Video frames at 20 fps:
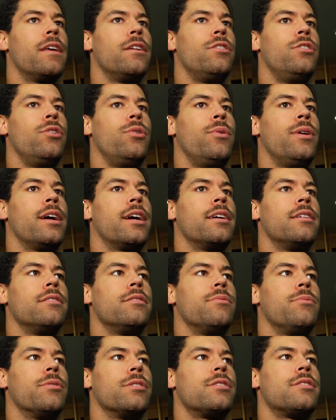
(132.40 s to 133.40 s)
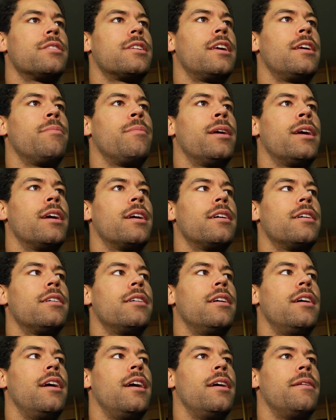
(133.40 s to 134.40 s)
doing and we're scheming
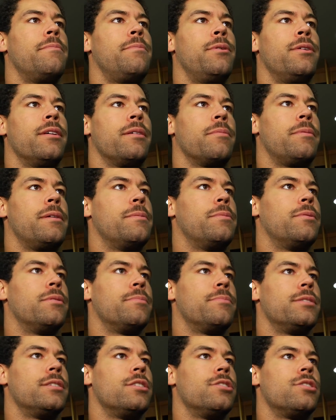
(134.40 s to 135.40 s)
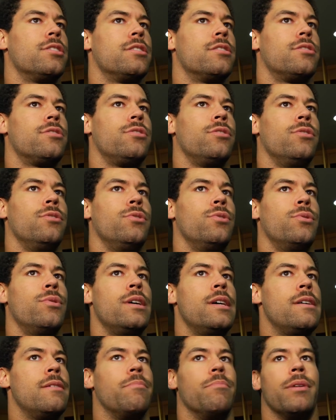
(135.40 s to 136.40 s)
and putting people in positions to
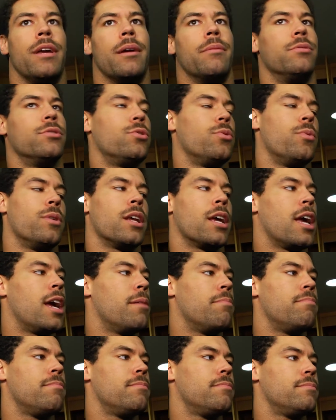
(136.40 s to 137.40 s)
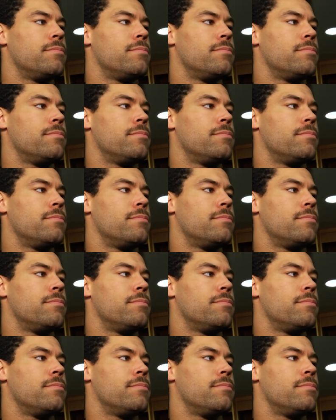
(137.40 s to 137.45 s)
be able to win a game.